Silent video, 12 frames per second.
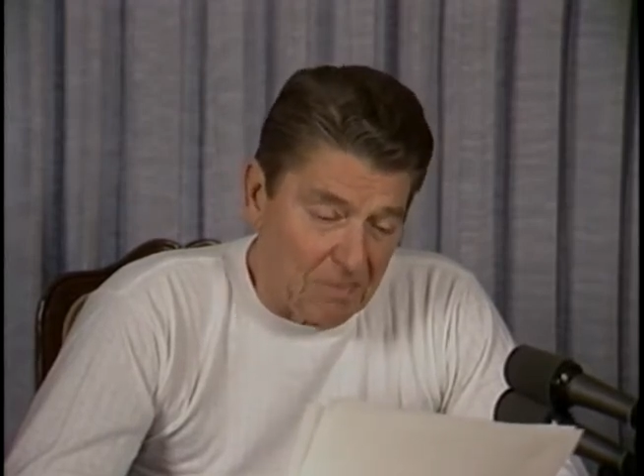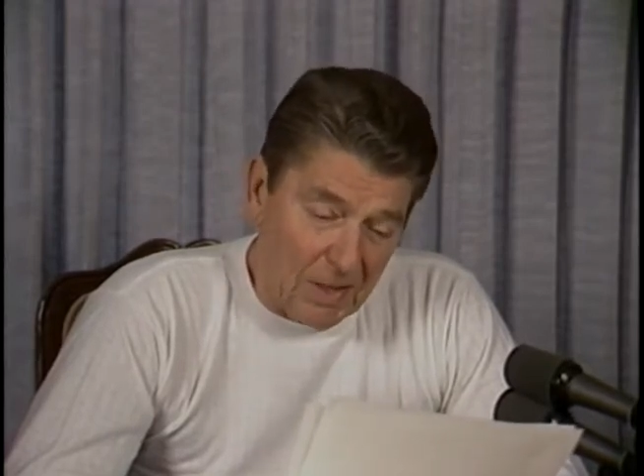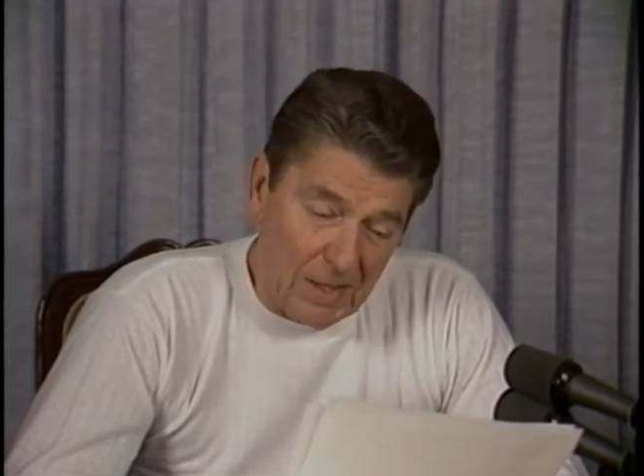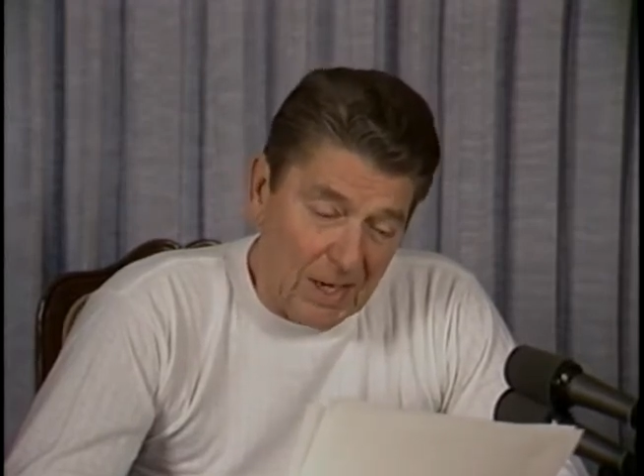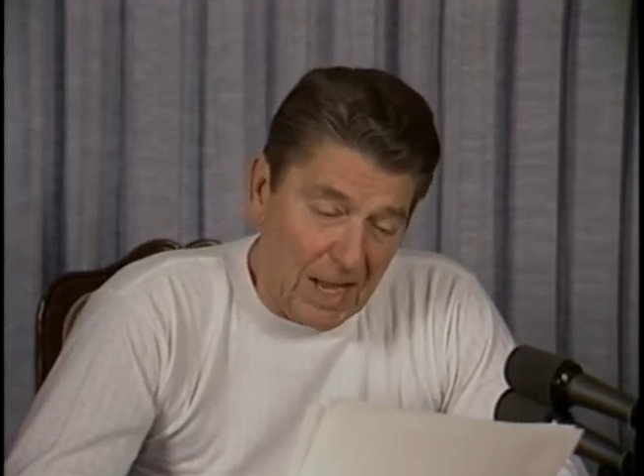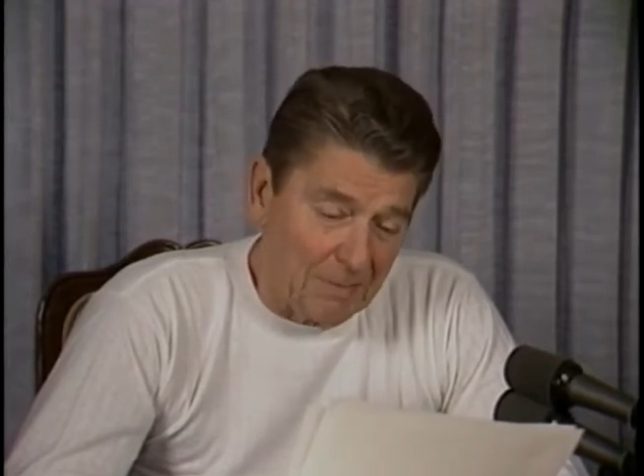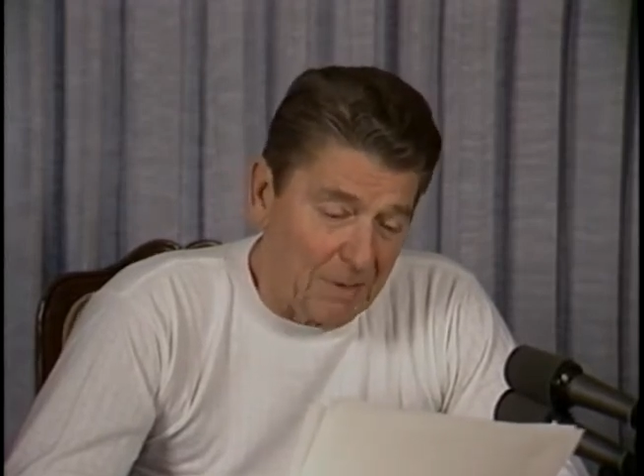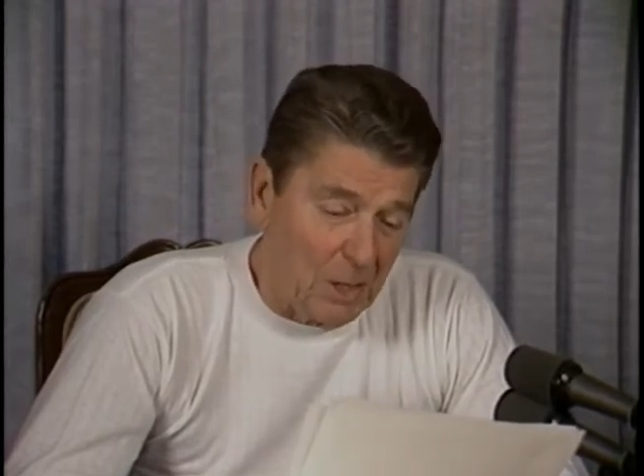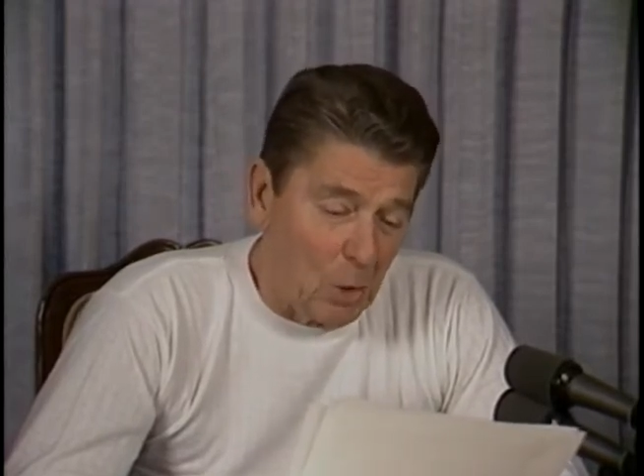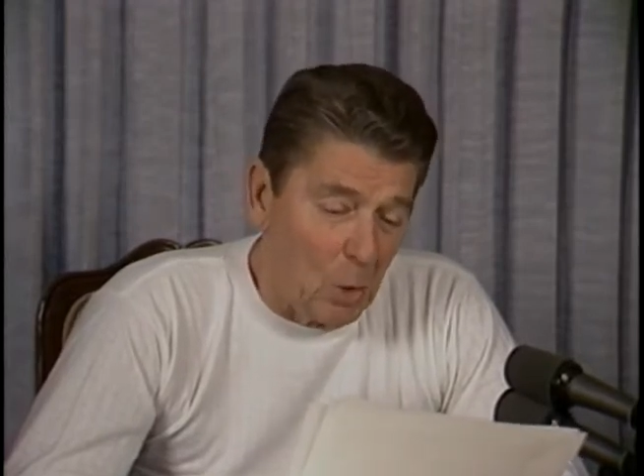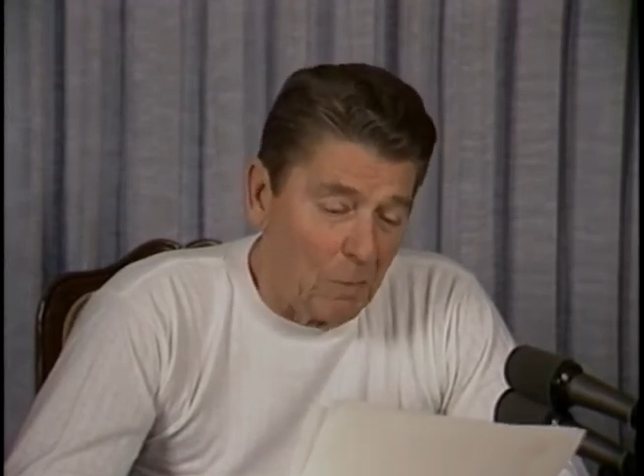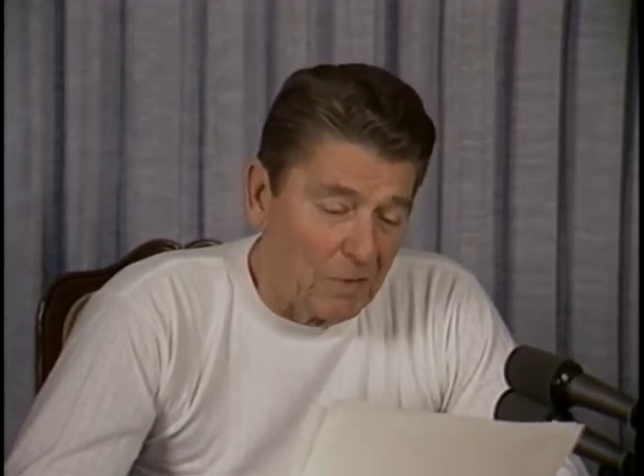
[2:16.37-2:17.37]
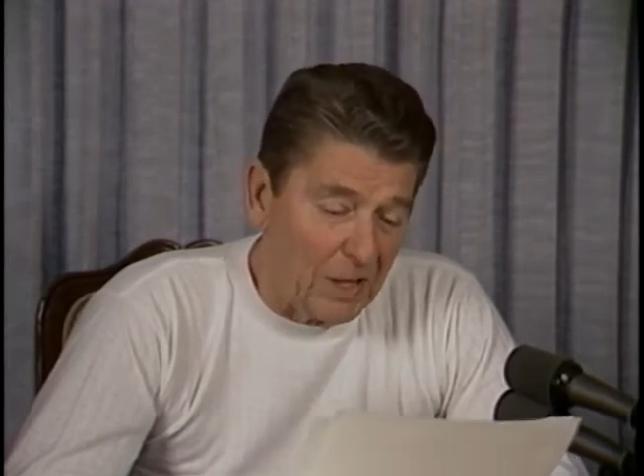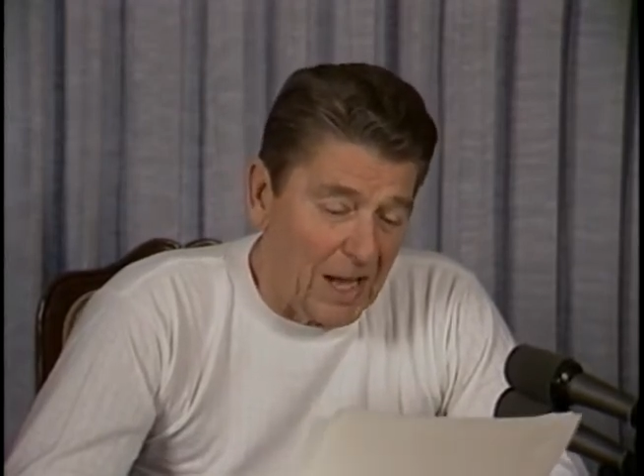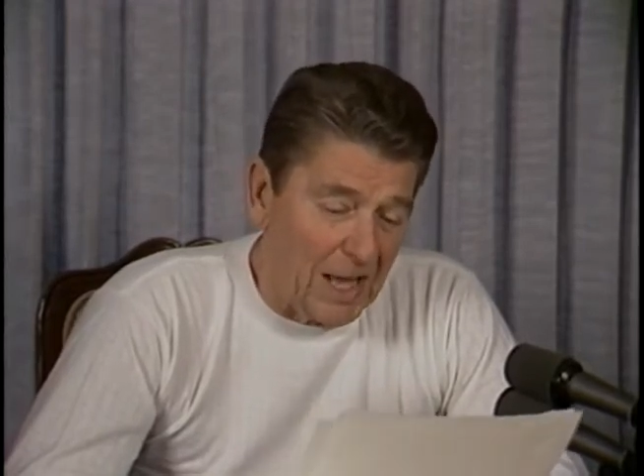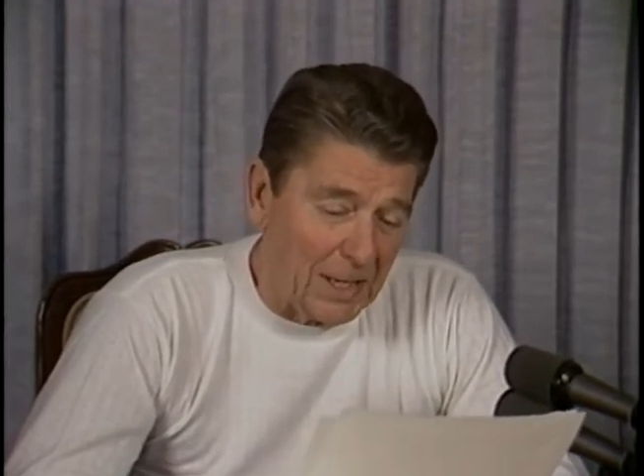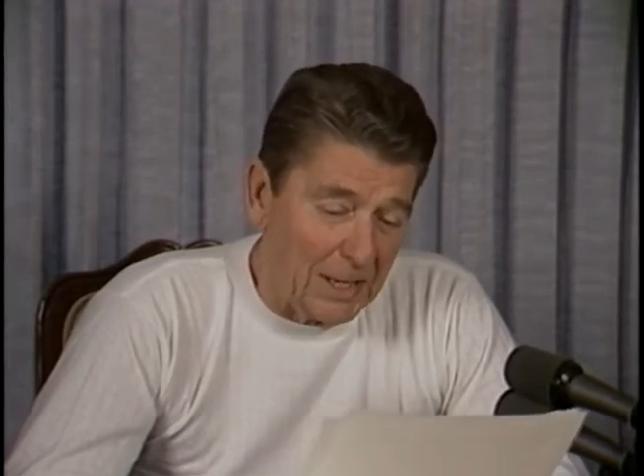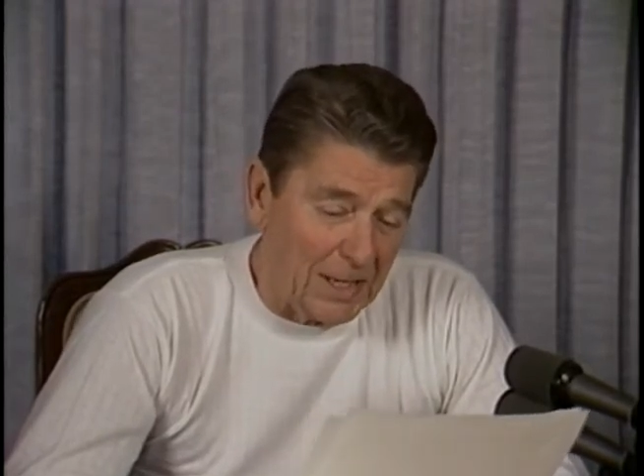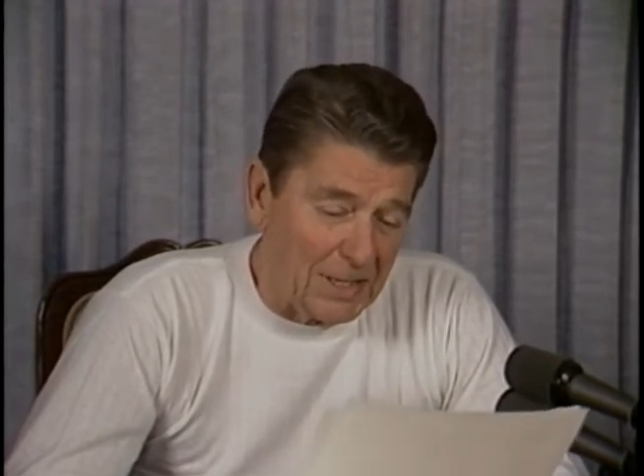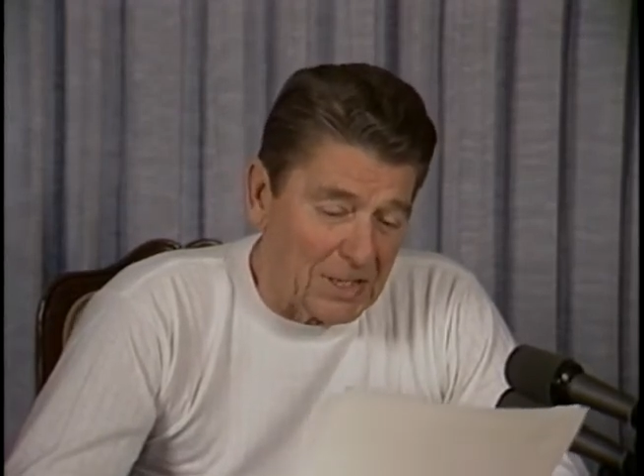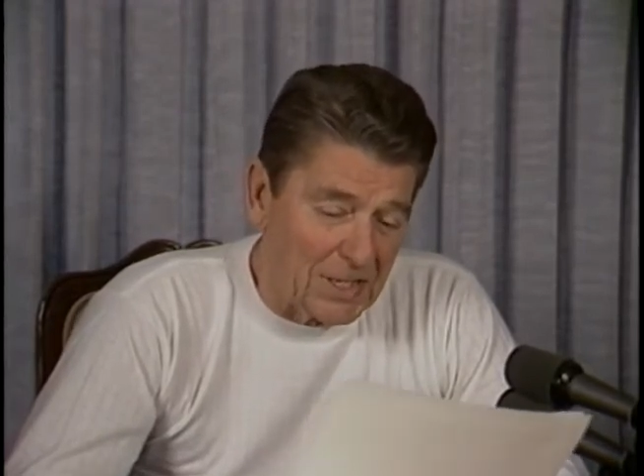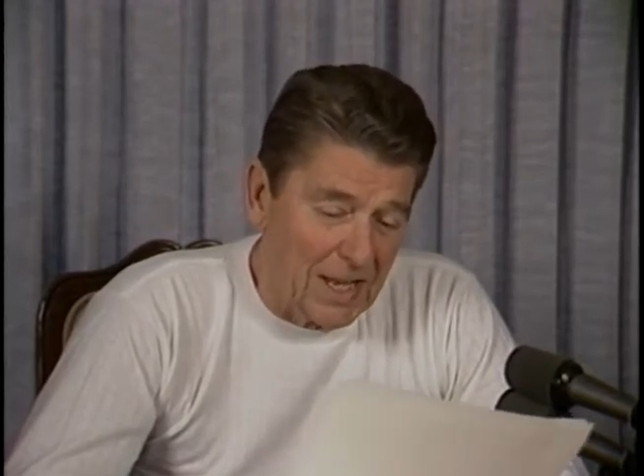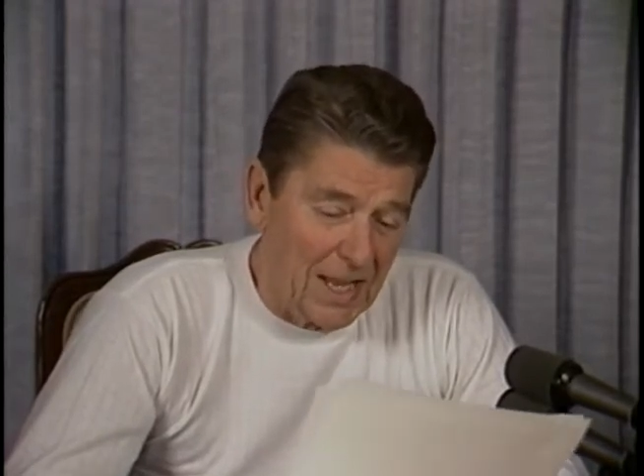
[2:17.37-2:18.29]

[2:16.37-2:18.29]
nothing like being home for the holidays.